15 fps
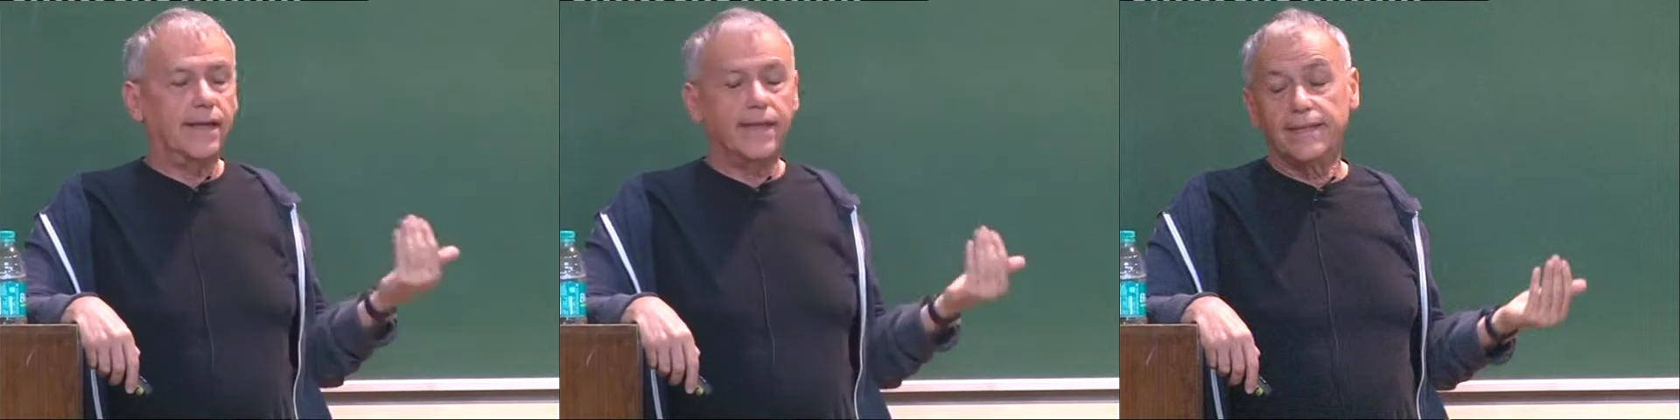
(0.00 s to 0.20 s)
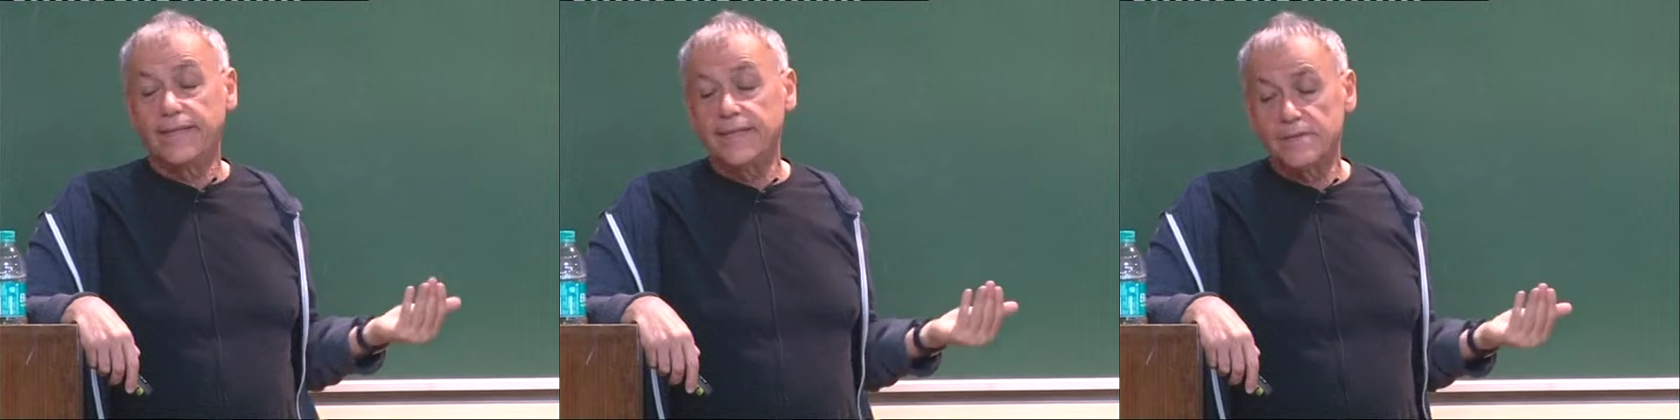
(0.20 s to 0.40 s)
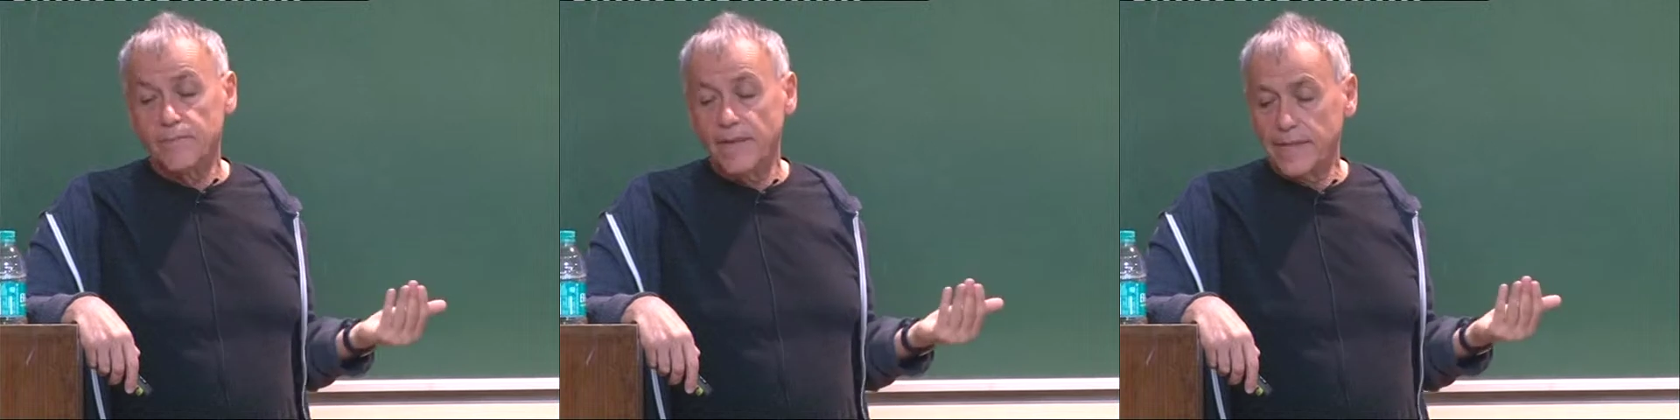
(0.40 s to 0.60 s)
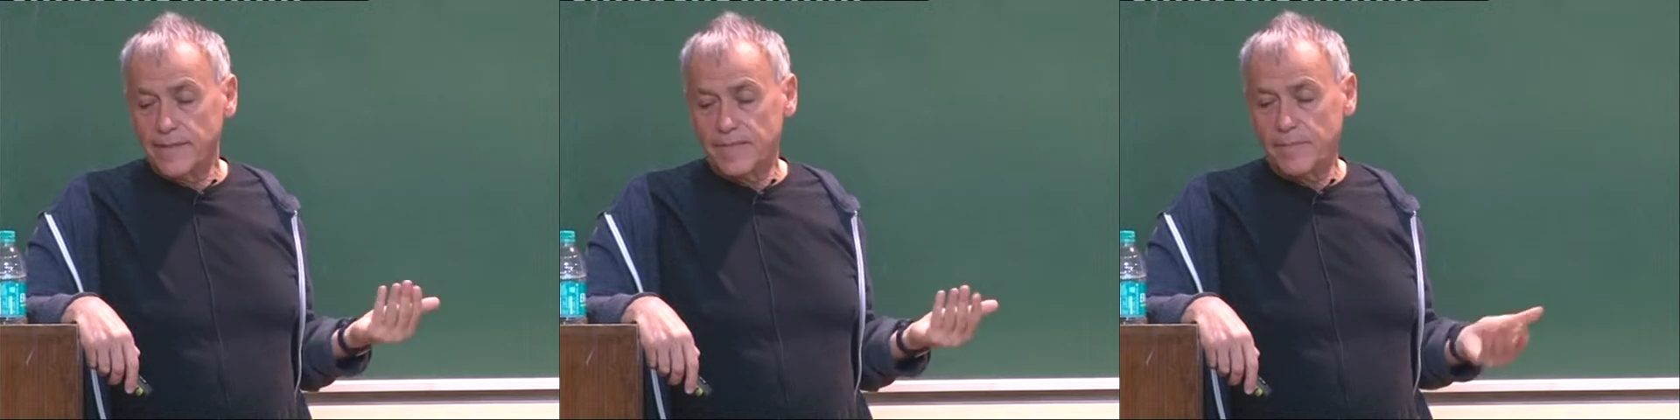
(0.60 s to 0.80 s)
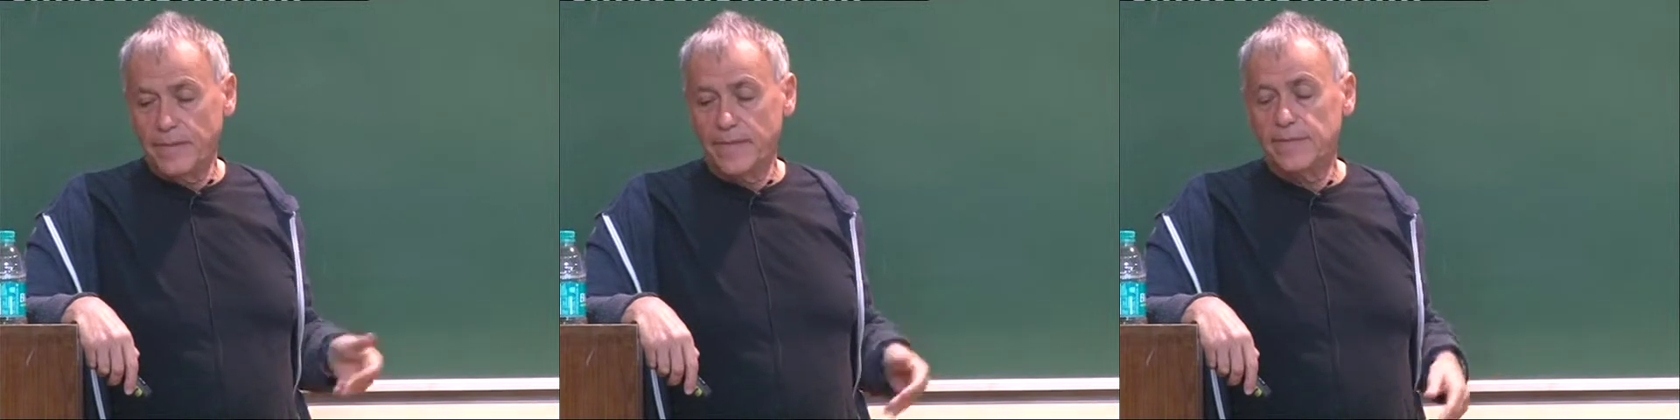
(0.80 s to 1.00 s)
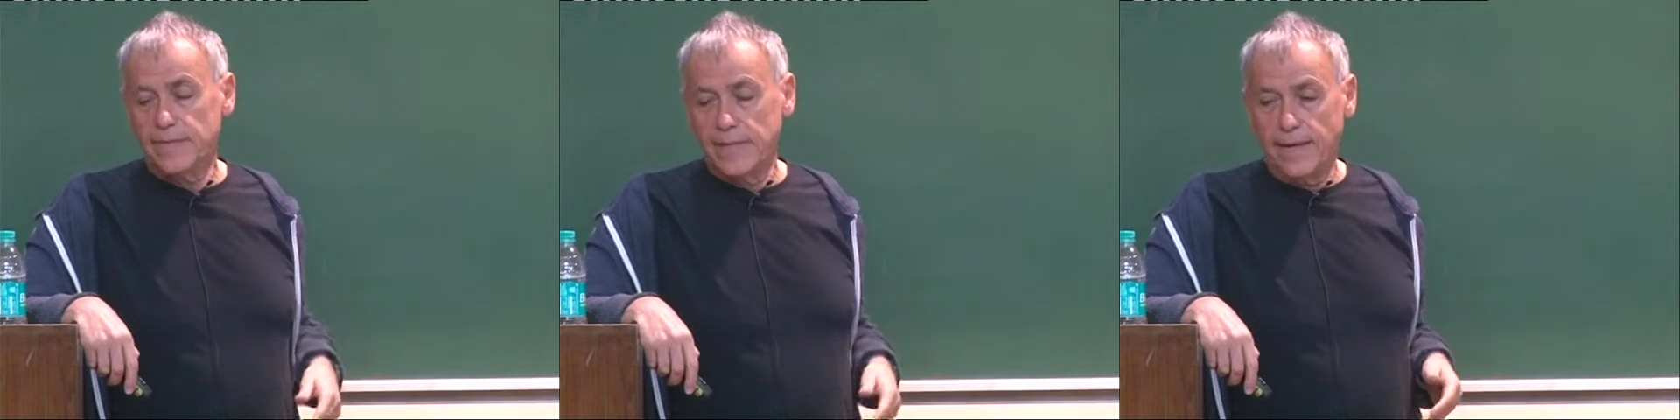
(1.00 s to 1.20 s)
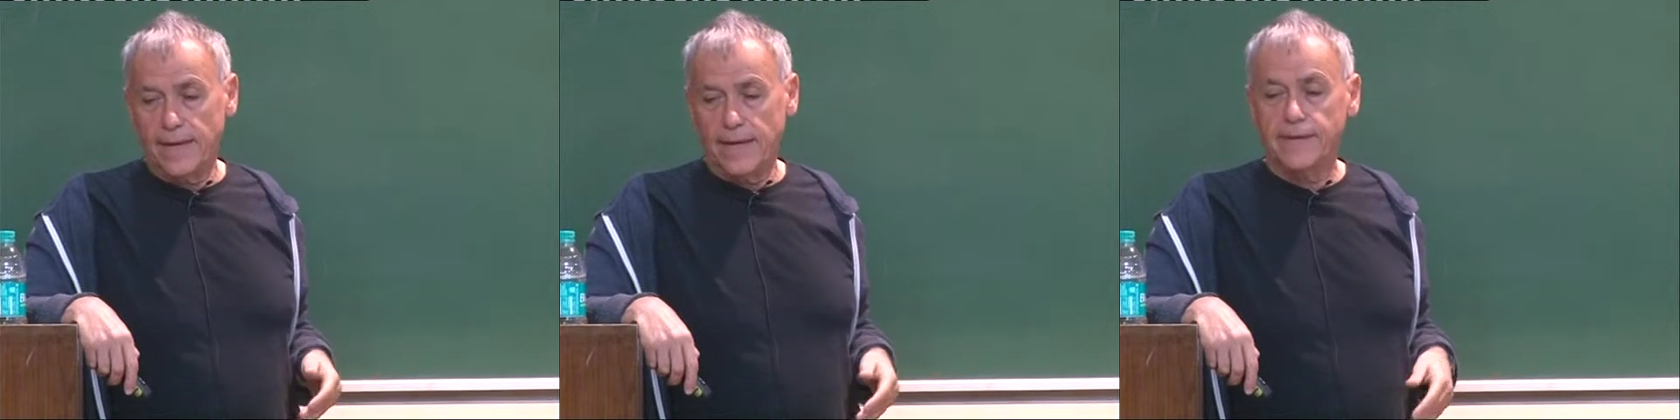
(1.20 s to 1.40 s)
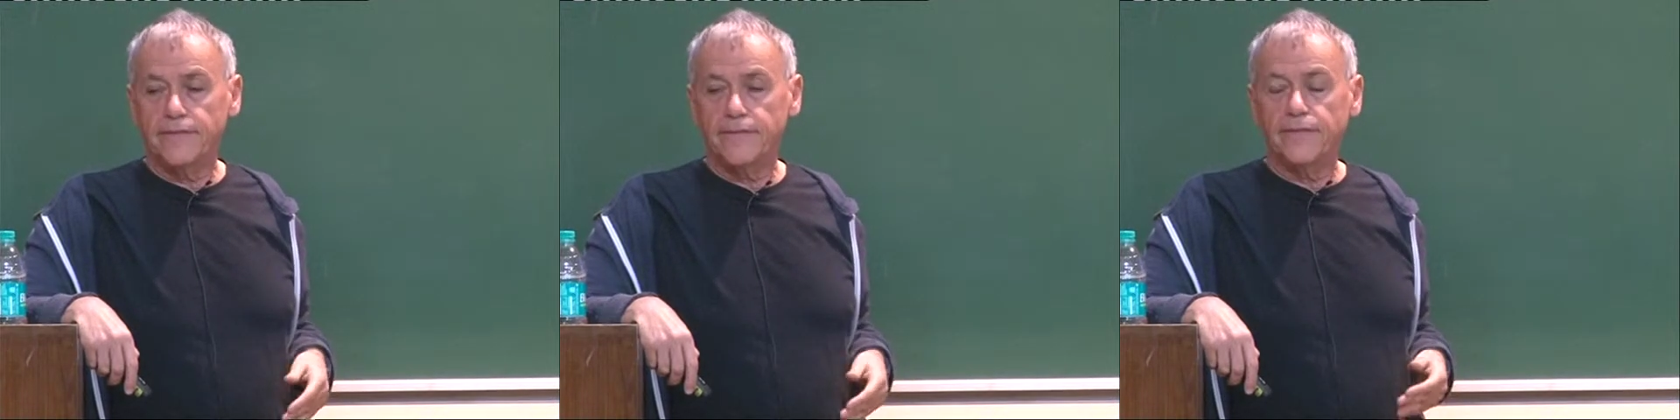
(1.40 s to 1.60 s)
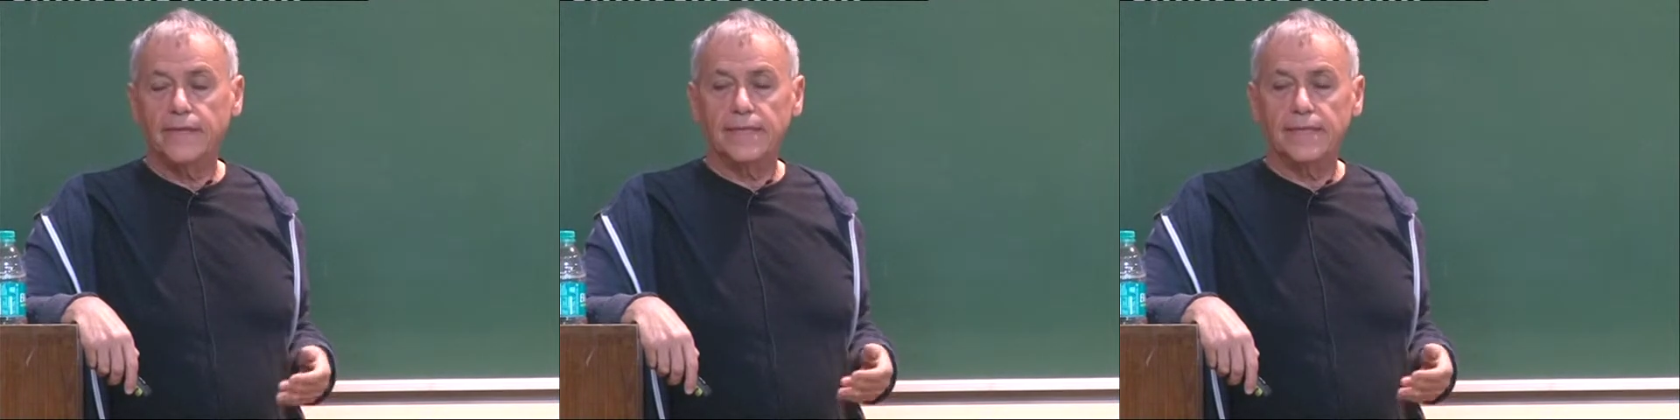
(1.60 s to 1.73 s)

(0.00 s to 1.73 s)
At least my experience in life